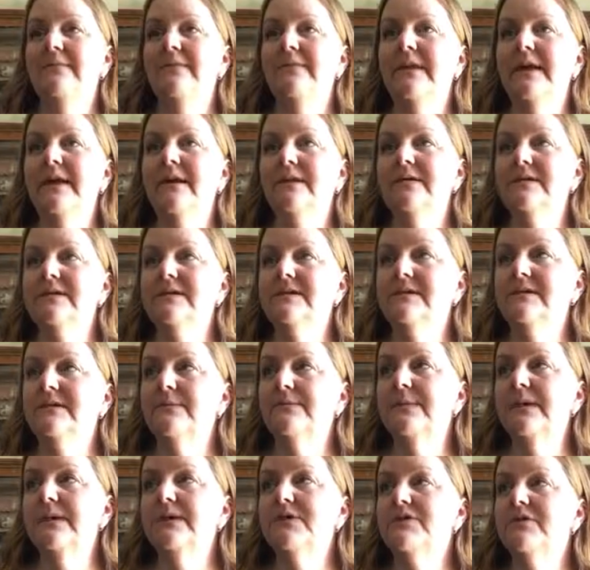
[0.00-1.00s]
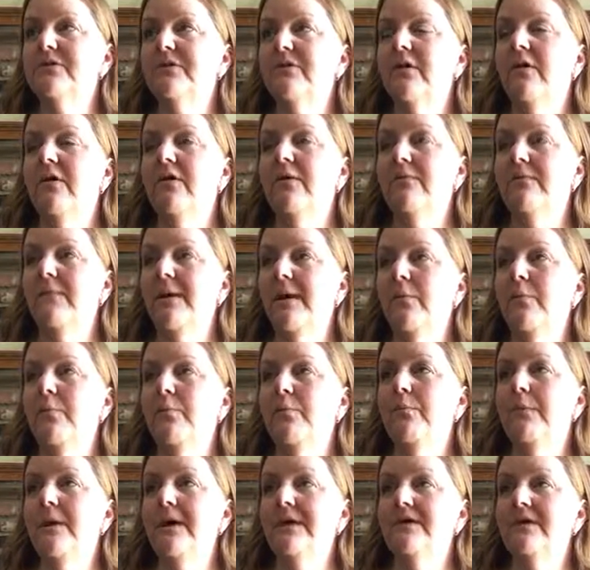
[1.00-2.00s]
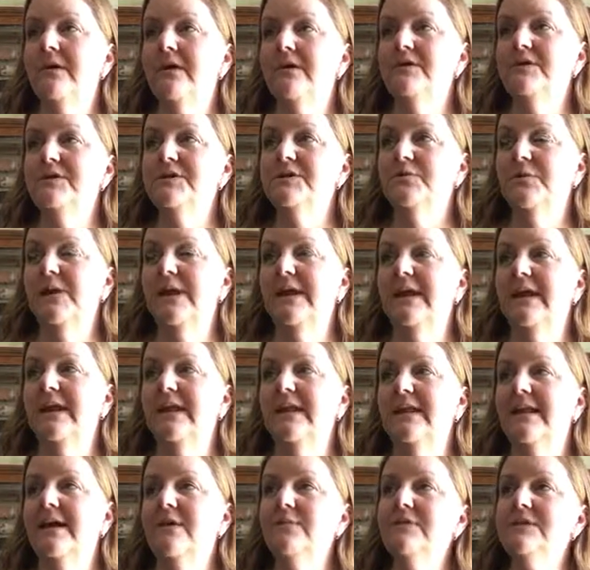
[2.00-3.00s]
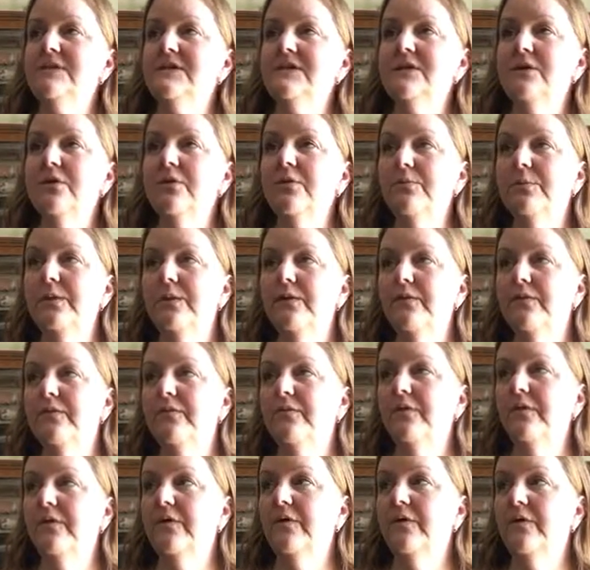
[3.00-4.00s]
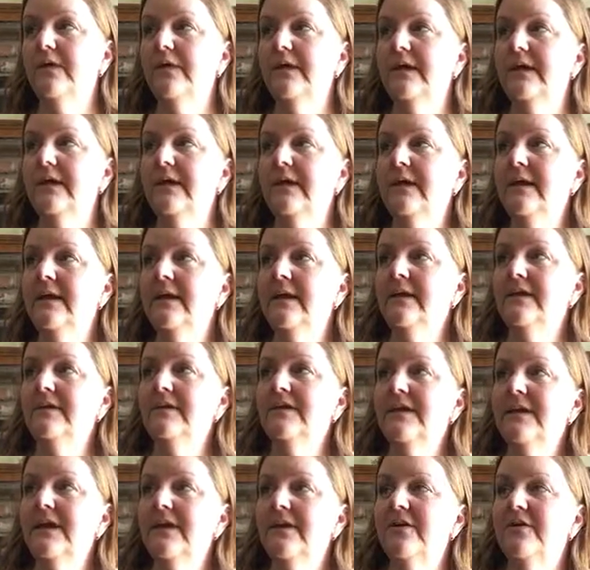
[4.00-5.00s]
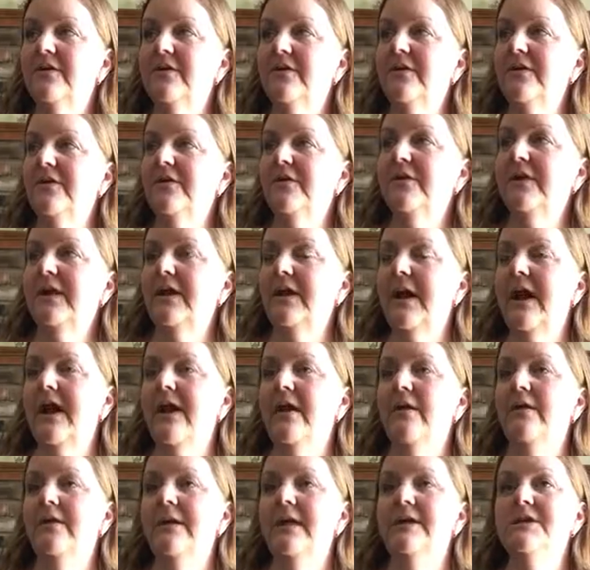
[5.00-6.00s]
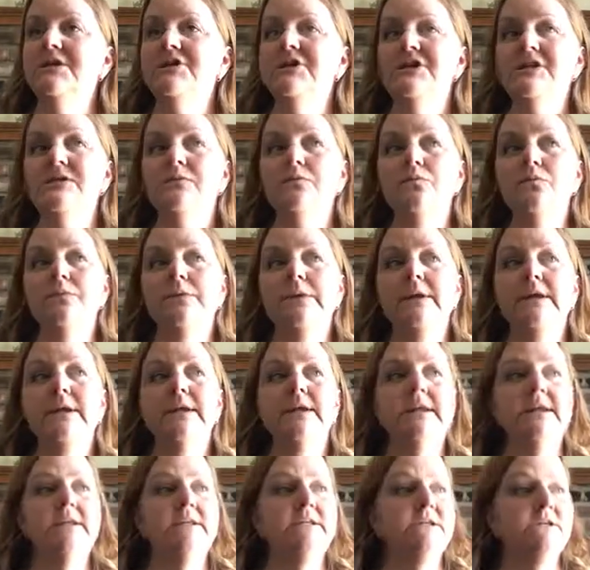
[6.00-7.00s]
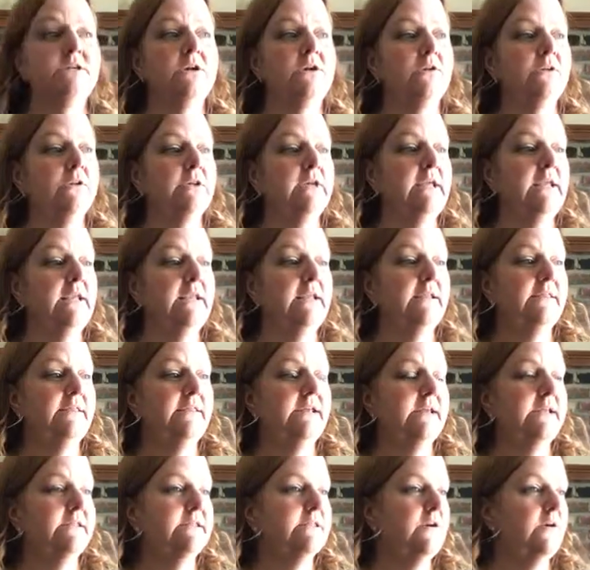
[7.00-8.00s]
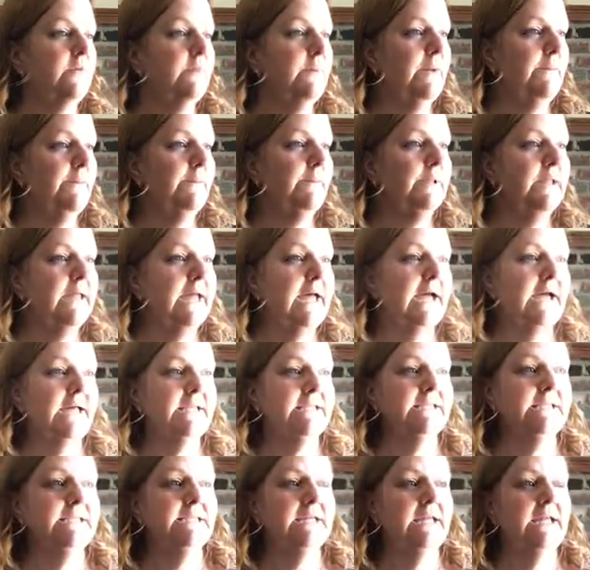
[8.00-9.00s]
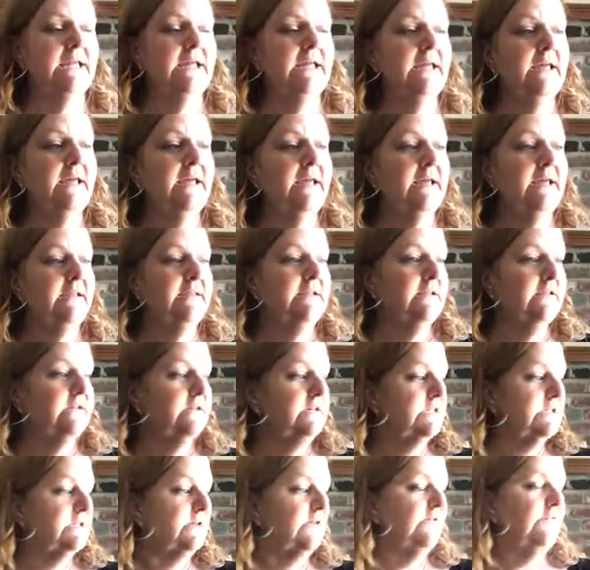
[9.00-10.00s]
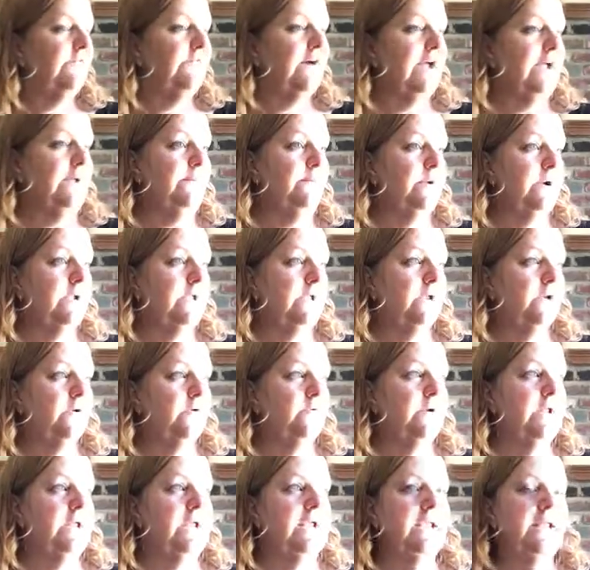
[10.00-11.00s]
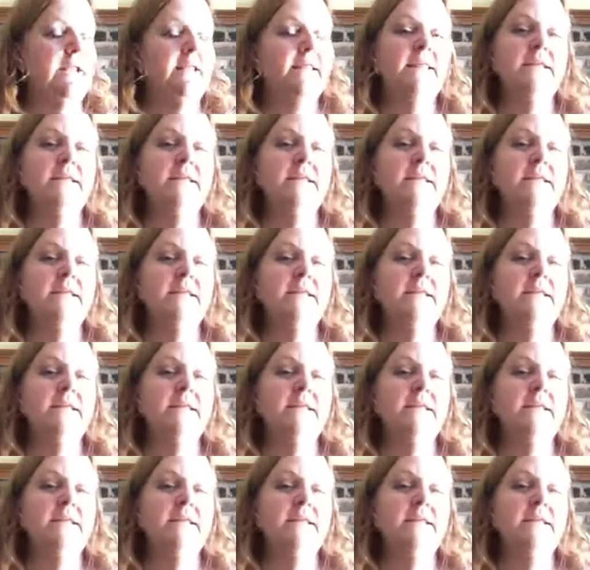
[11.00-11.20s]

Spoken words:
There's the picture, oh, my daughter's wedding, and that was so beautiful, and look at her in her gown. And just really start looking at things. Oh, my plants, they look so vibrant and green.